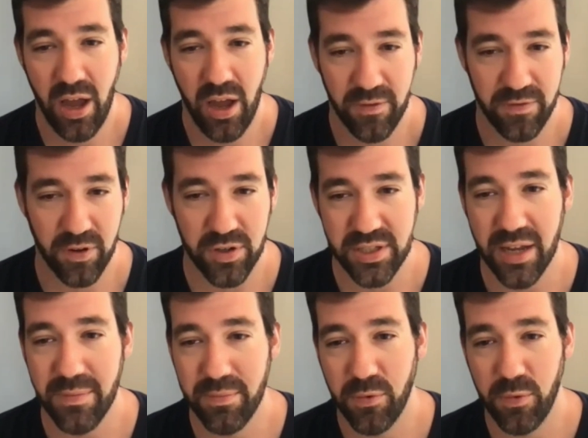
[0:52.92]
First
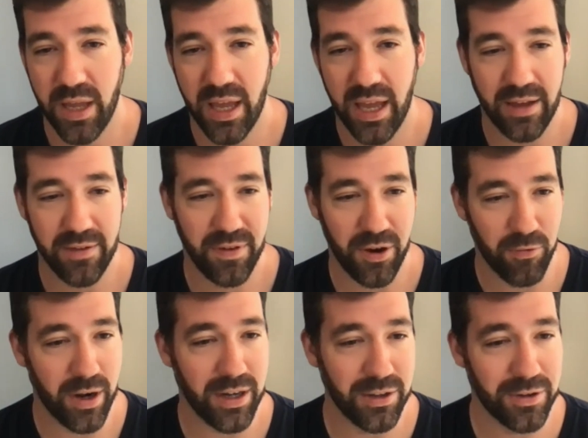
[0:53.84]
up, we have a
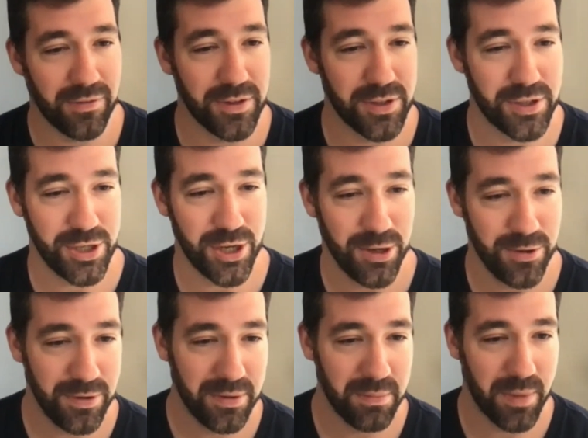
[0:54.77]
regular of the
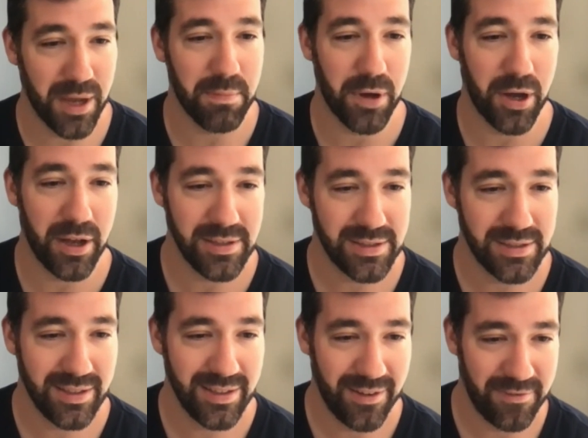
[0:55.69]
show, my boss,
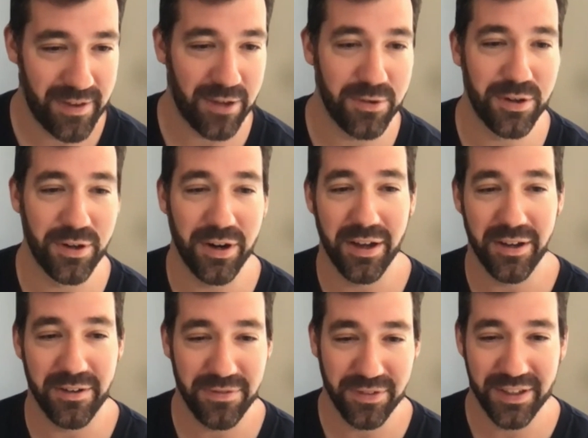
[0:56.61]
founder
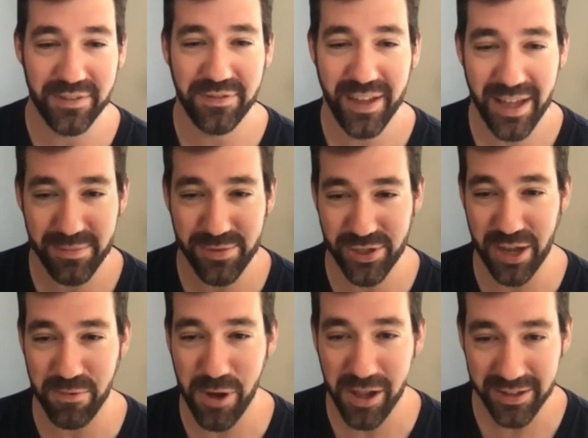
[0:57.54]
of LiftLab,
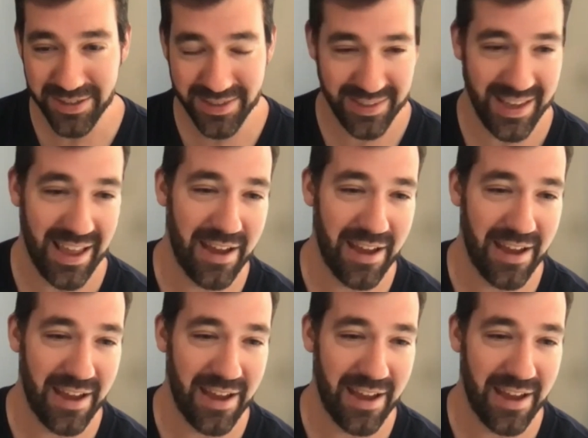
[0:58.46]
John Wallace.